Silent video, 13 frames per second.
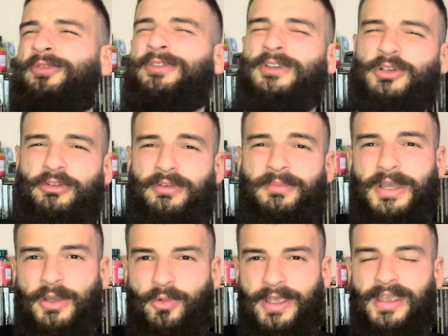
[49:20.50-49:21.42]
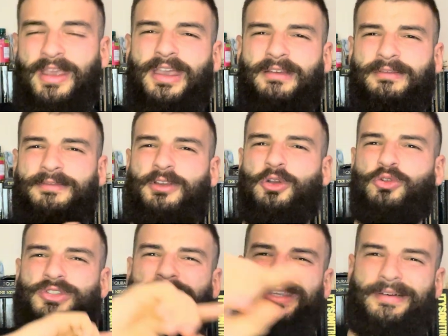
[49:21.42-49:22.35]
going my way. Everything
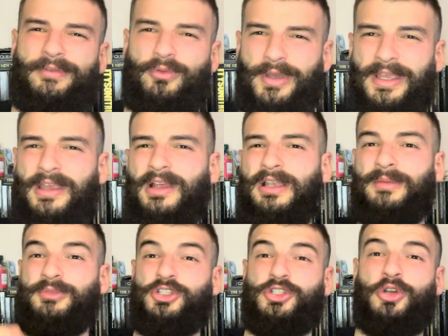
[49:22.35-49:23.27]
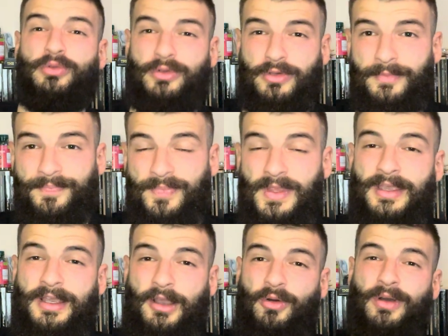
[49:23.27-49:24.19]
goes the other way. Let me show you
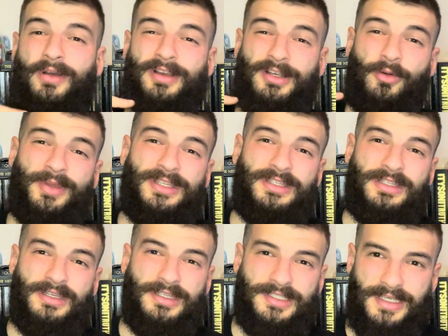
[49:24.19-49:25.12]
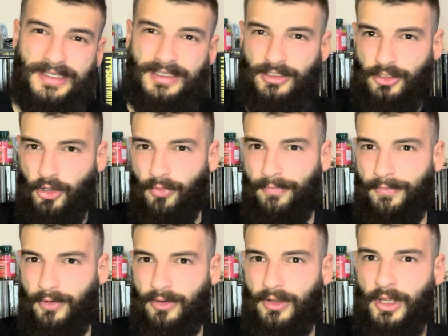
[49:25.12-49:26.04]
how many years I can go
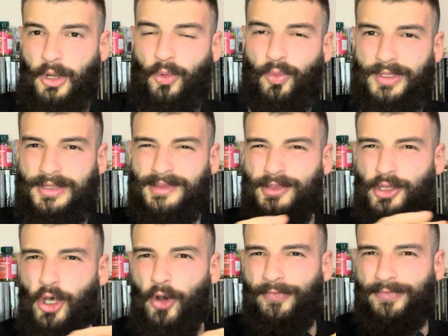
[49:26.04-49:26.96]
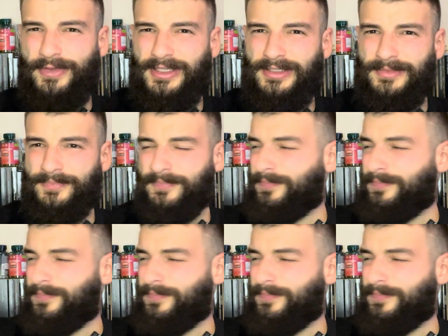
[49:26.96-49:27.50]
for with nothing,